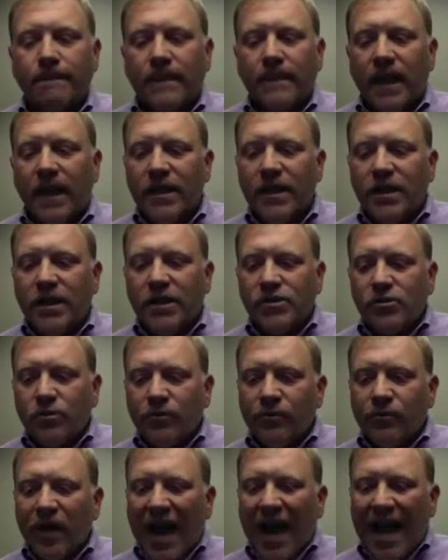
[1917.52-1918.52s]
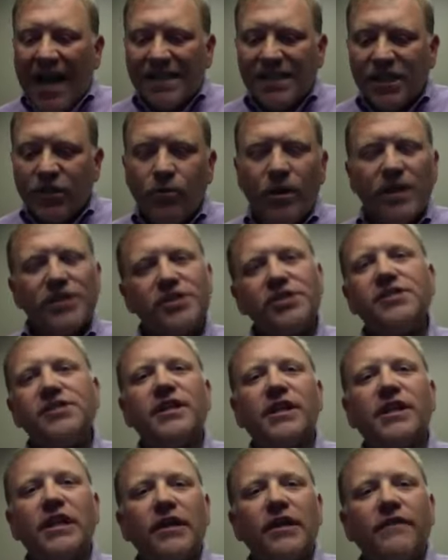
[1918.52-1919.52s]
And so when we're asking questions
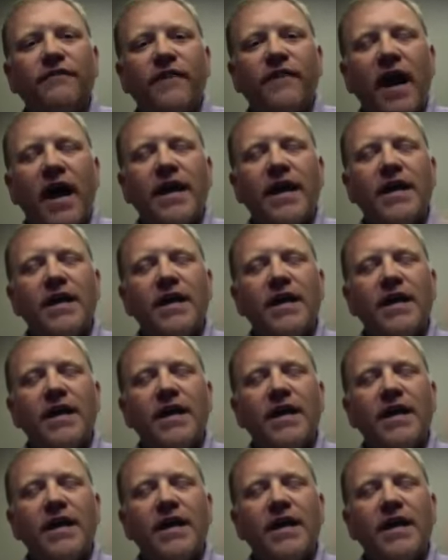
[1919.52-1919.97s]
to clarify,